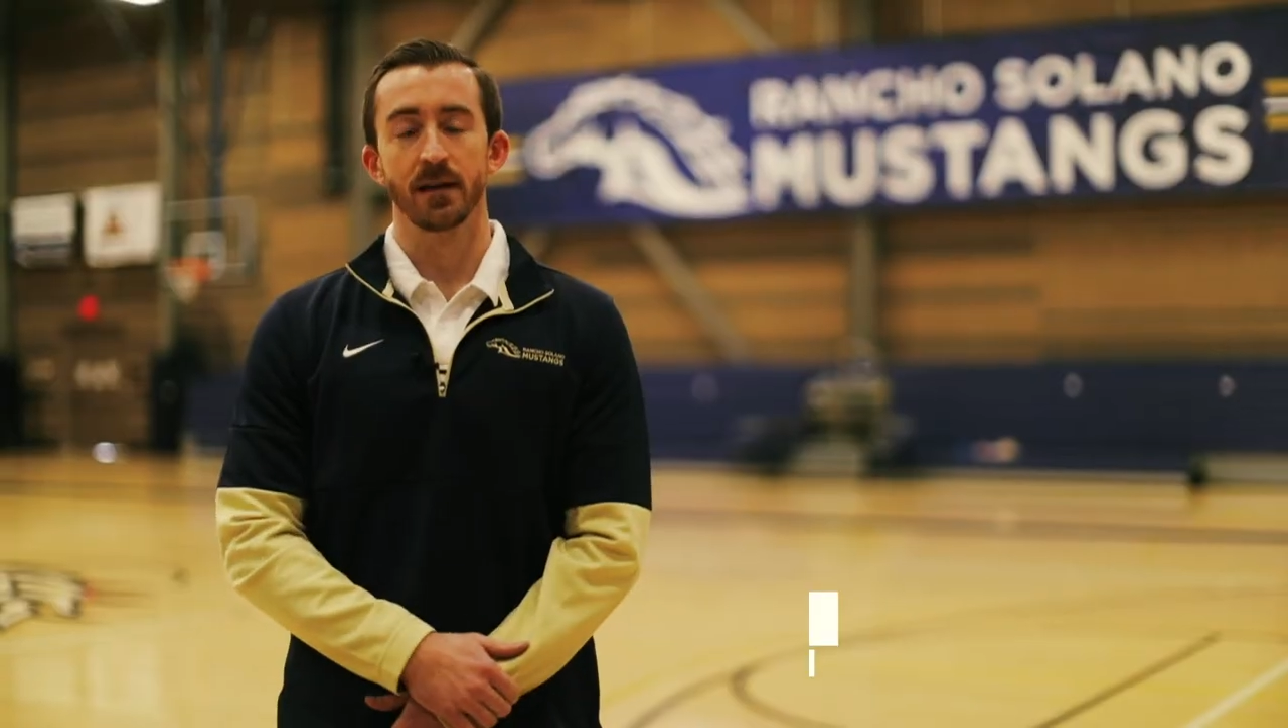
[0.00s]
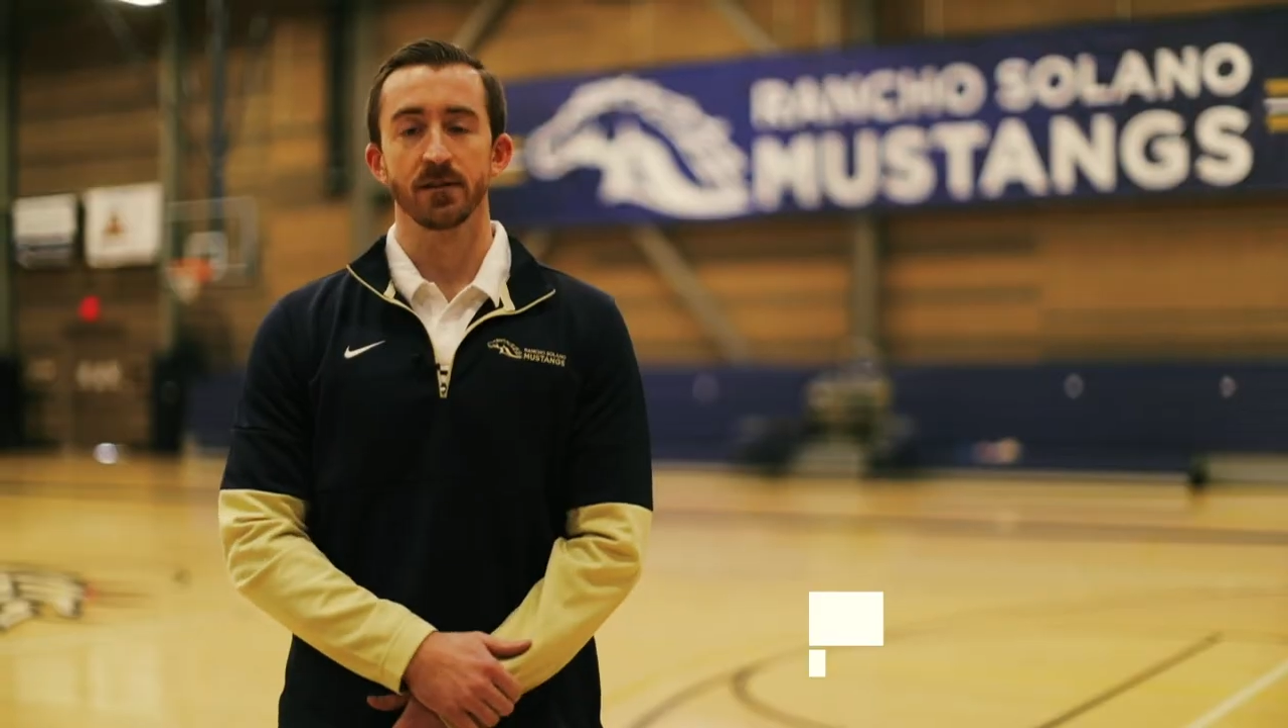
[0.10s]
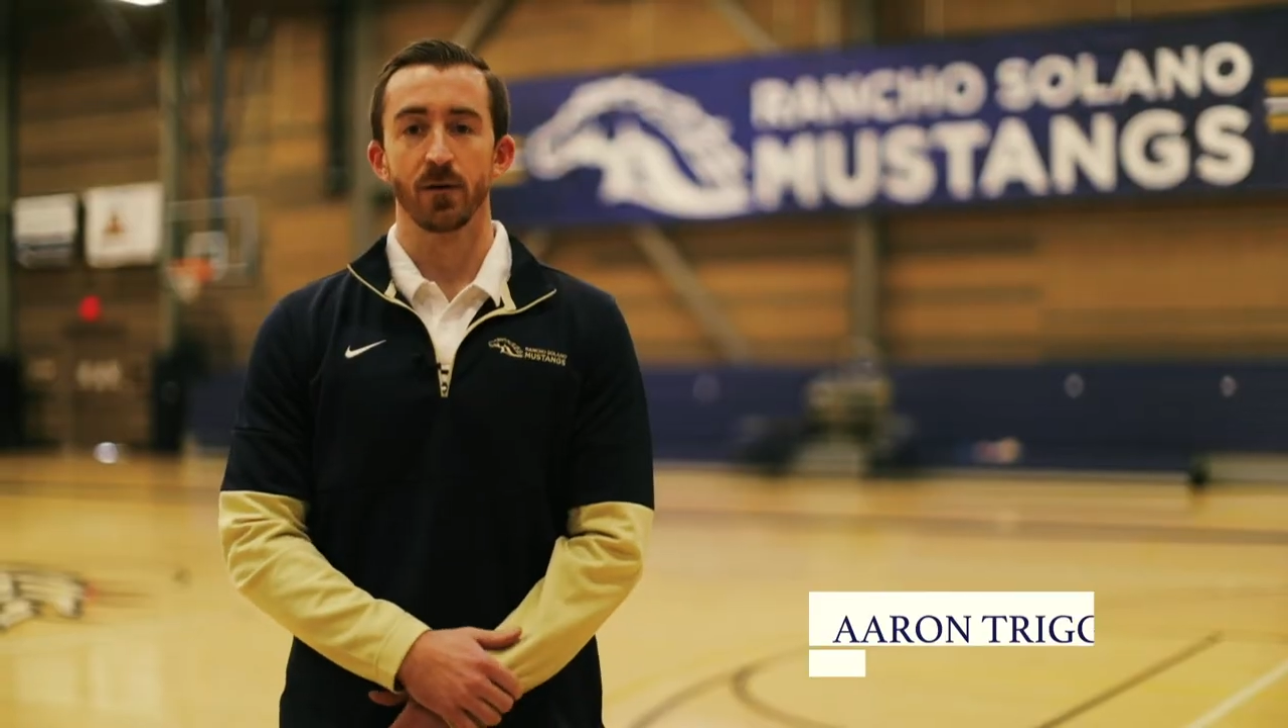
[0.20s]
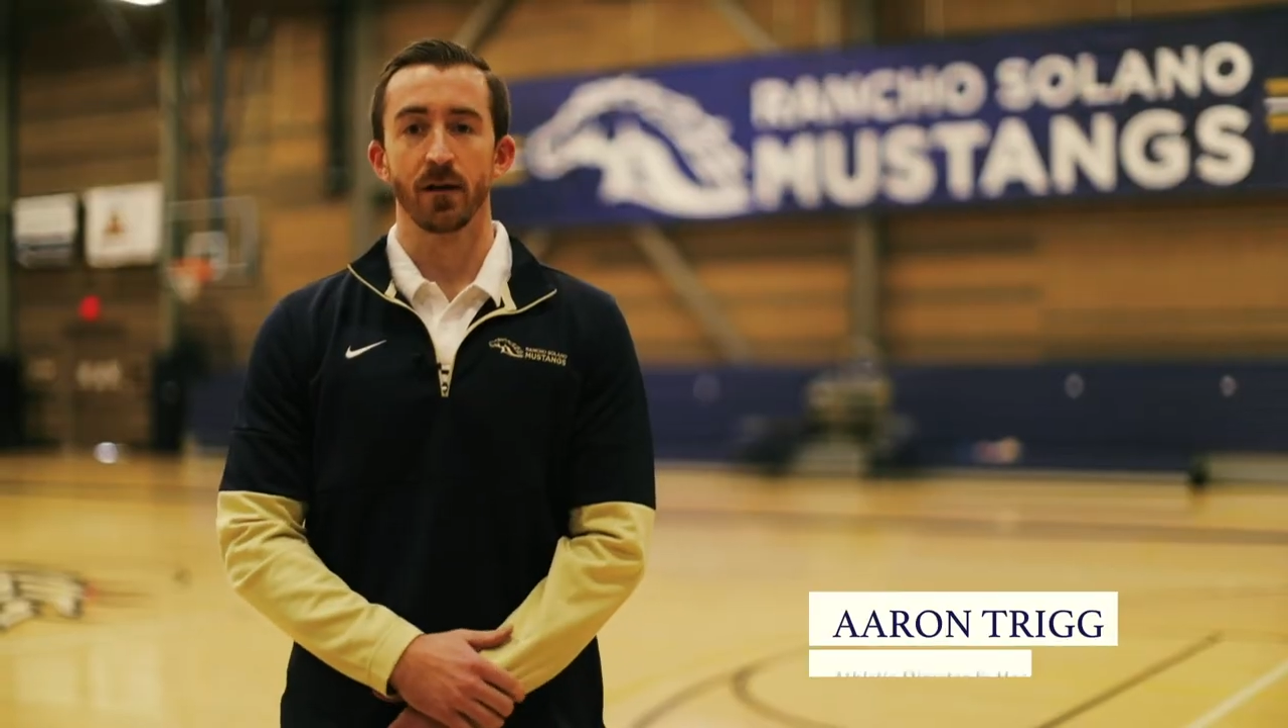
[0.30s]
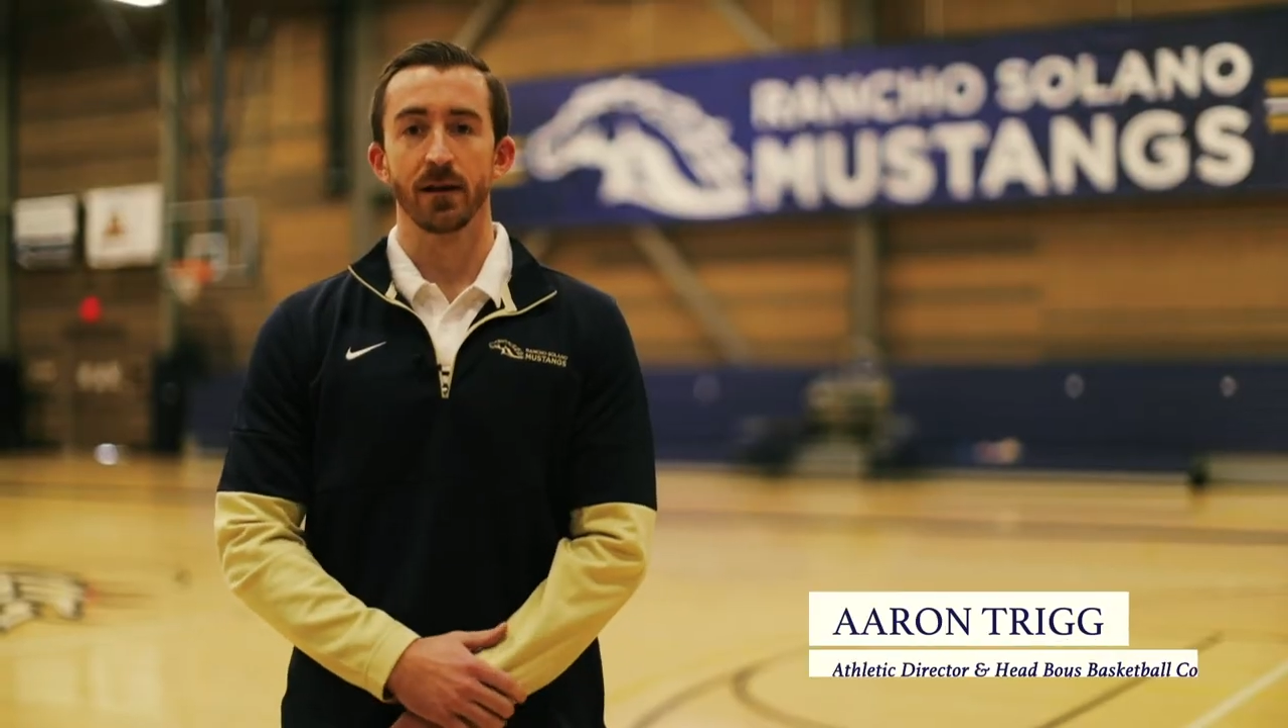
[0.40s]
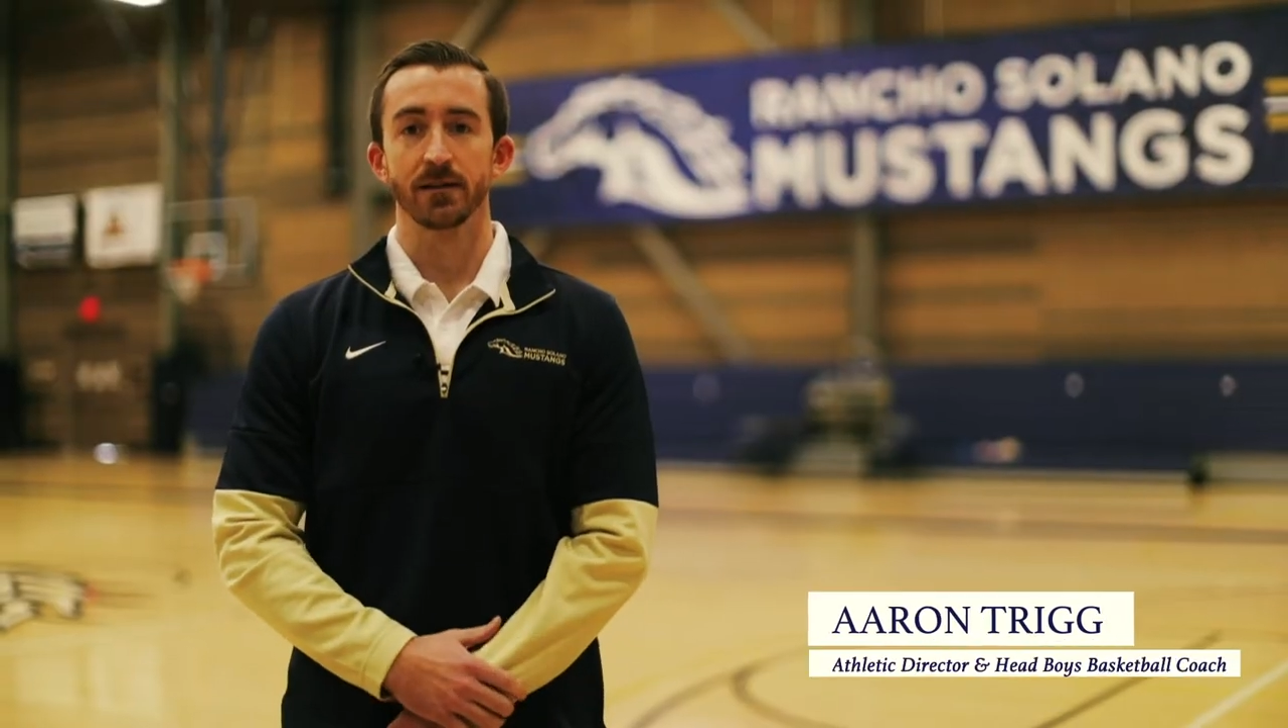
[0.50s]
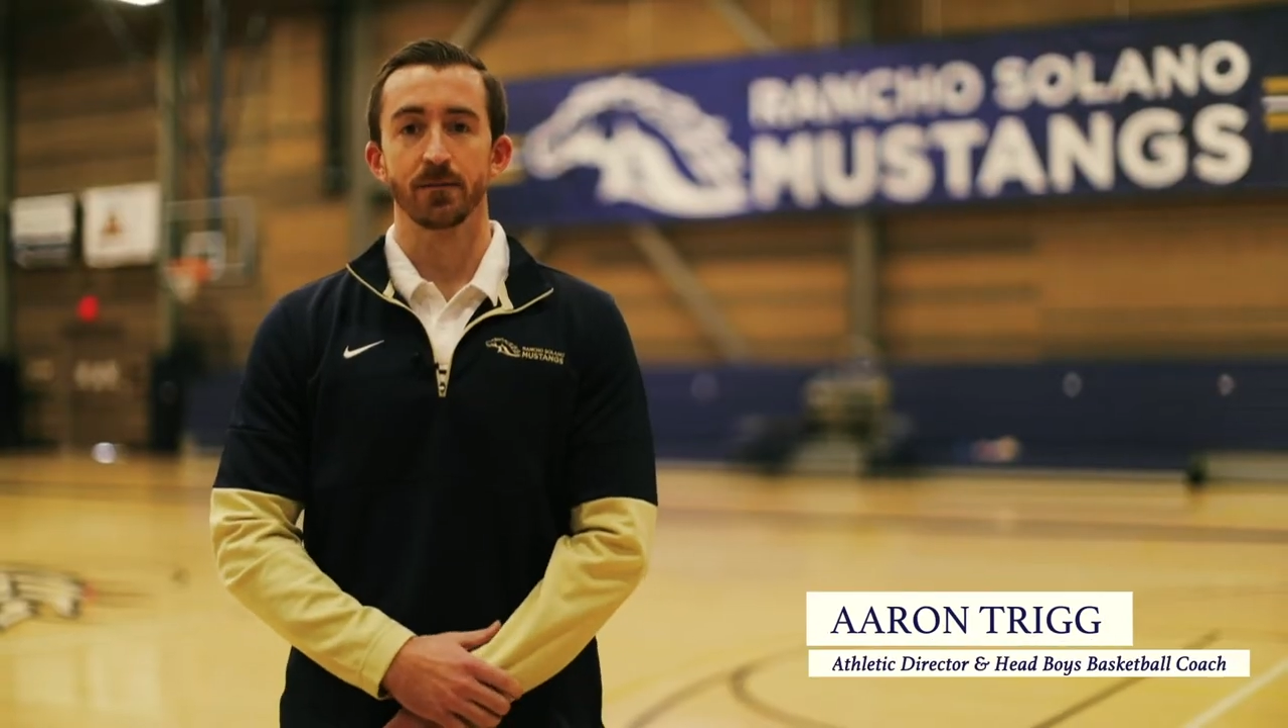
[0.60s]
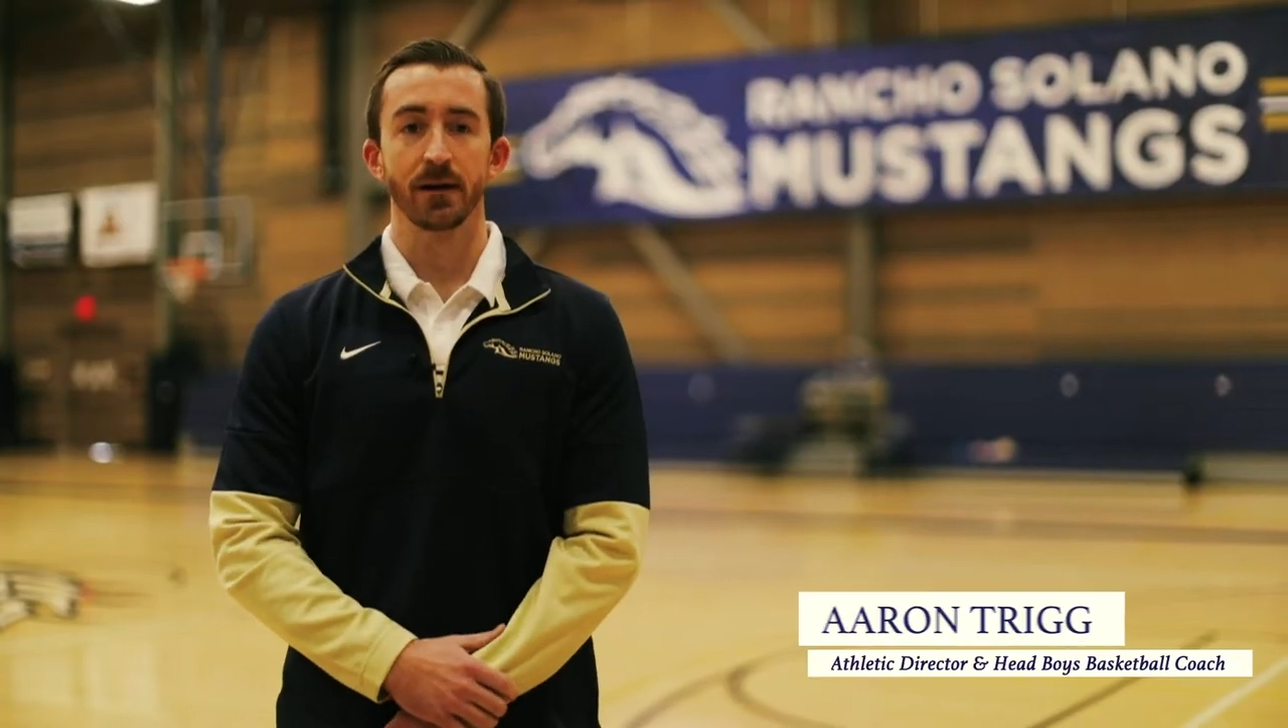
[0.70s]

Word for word: as well as